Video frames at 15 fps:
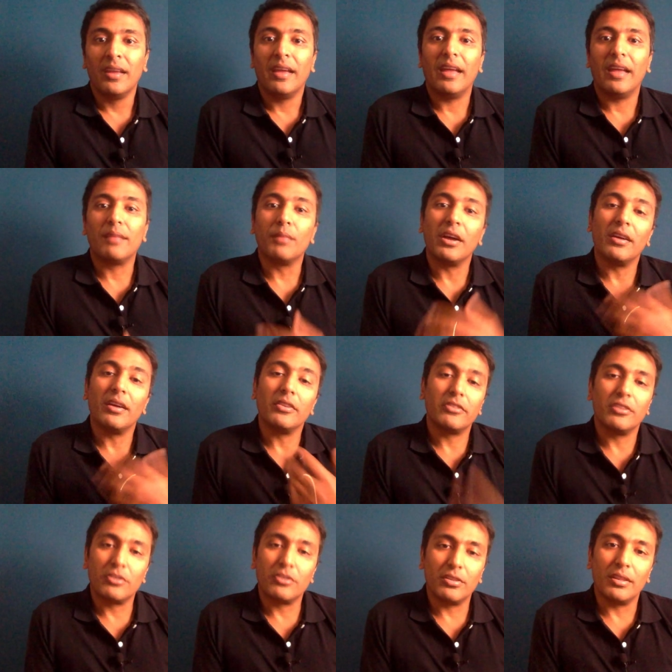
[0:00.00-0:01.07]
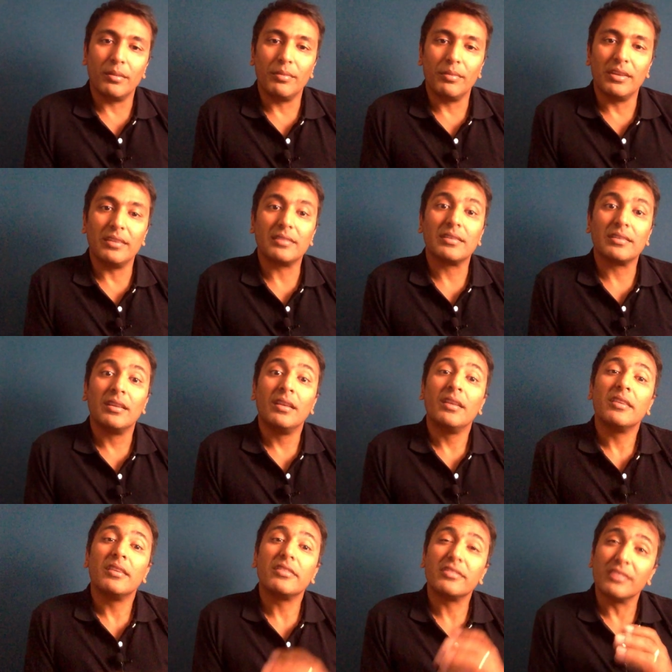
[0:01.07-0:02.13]
And my answer to them is,
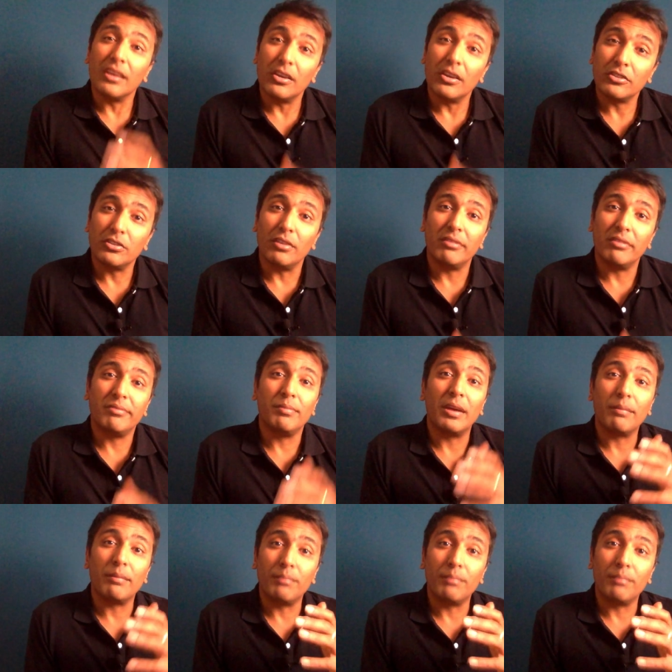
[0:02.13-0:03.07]
start off by